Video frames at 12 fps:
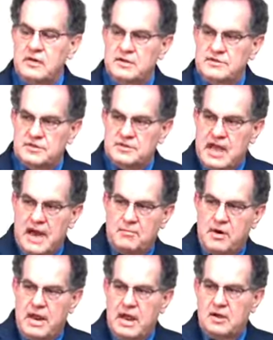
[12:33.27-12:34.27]
He's the
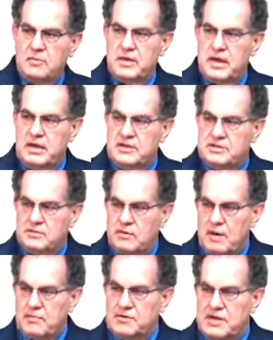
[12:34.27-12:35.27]
tabernacle, but he's
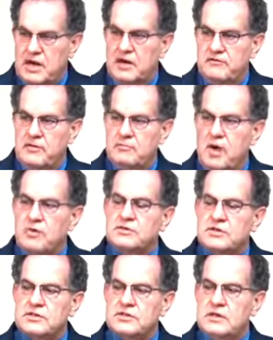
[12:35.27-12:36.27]
the representative in
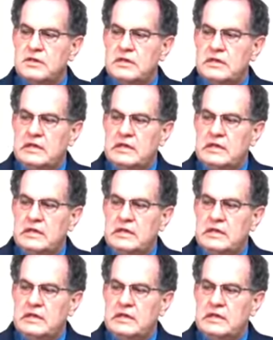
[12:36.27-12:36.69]
Moses.